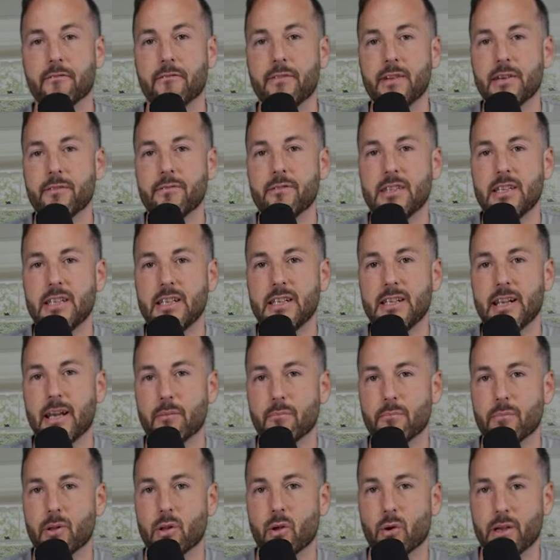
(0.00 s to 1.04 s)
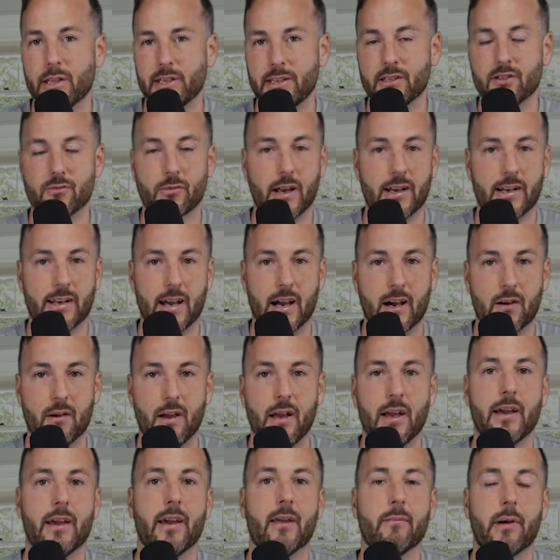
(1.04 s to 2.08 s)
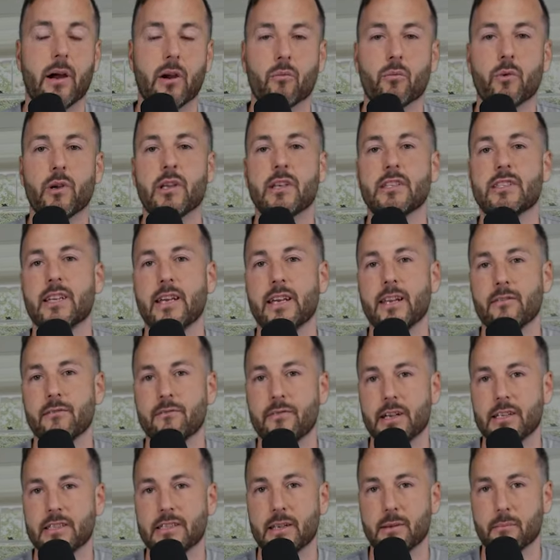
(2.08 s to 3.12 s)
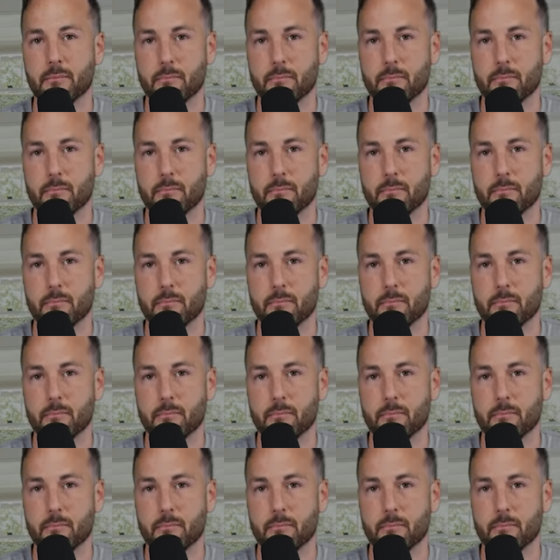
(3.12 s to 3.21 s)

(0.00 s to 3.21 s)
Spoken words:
15 employees right now in my real estate investing